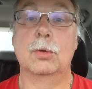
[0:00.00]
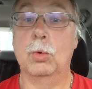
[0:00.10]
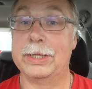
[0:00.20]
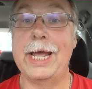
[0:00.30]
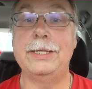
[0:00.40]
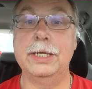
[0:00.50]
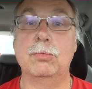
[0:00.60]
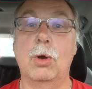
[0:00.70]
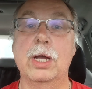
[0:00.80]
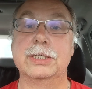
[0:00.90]
What that
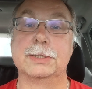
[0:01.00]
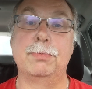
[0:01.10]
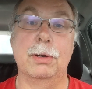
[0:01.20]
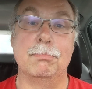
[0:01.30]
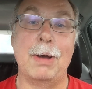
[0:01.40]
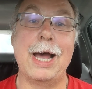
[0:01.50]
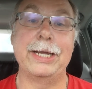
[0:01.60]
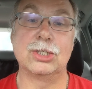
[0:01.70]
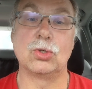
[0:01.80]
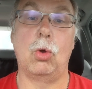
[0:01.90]
did is put
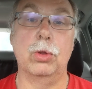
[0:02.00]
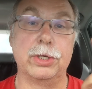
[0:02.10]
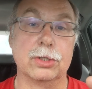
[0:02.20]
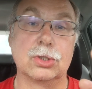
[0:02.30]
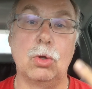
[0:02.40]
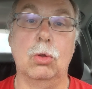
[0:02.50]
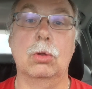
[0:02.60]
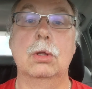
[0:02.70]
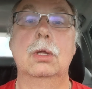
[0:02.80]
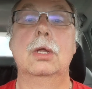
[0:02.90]
my soul and your
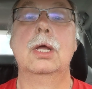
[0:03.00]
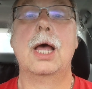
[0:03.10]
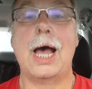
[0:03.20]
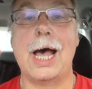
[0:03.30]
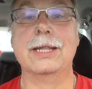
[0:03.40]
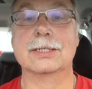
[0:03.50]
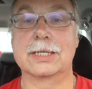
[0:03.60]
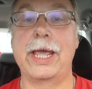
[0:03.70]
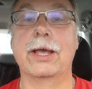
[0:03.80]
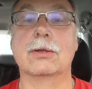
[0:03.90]
soul on the
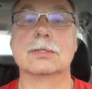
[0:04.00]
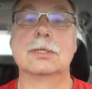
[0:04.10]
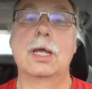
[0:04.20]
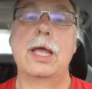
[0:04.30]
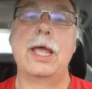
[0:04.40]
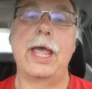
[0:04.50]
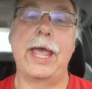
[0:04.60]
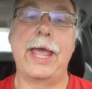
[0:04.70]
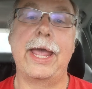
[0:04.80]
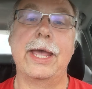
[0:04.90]
scales,
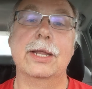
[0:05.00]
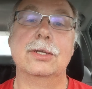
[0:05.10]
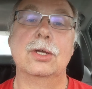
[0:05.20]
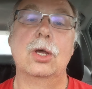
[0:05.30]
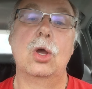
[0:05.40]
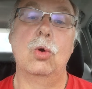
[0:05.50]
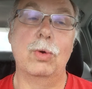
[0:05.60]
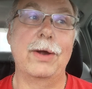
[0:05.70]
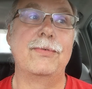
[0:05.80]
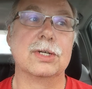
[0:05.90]
and
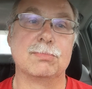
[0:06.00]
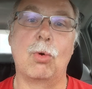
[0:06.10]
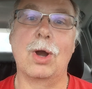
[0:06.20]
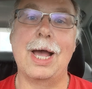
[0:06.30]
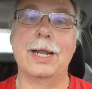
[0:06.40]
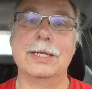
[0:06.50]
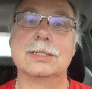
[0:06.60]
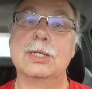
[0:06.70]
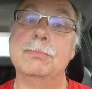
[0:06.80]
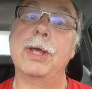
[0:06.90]
whoever is more
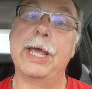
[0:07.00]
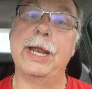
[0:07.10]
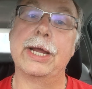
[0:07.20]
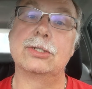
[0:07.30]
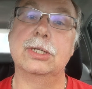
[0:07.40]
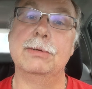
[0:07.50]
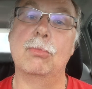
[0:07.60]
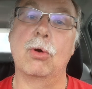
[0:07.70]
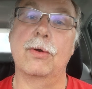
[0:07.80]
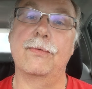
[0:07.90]
honest and actually
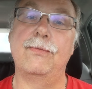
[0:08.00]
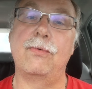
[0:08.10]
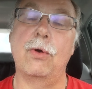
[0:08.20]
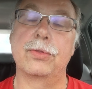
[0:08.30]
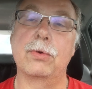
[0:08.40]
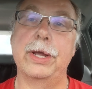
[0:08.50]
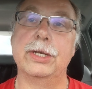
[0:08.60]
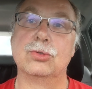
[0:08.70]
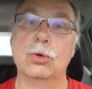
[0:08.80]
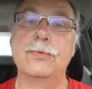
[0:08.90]
more forthright
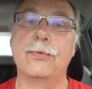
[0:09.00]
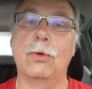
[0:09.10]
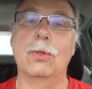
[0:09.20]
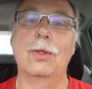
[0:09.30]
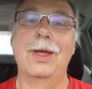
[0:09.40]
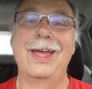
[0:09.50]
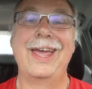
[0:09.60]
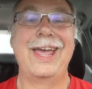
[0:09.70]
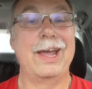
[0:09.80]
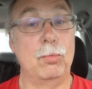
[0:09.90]
and truthful
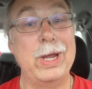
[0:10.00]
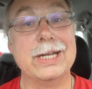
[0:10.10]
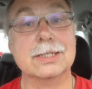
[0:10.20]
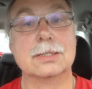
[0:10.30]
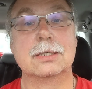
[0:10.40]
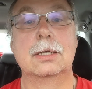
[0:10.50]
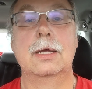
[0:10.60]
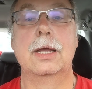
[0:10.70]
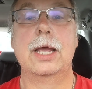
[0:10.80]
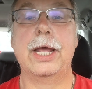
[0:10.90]
wins,
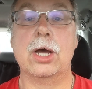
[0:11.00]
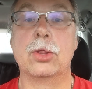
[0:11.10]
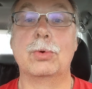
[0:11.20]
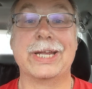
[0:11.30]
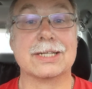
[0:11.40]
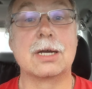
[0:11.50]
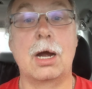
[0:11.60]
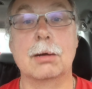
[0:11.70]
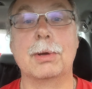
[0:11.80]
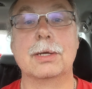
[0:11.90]
and the other one gets
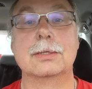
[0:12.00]
karma.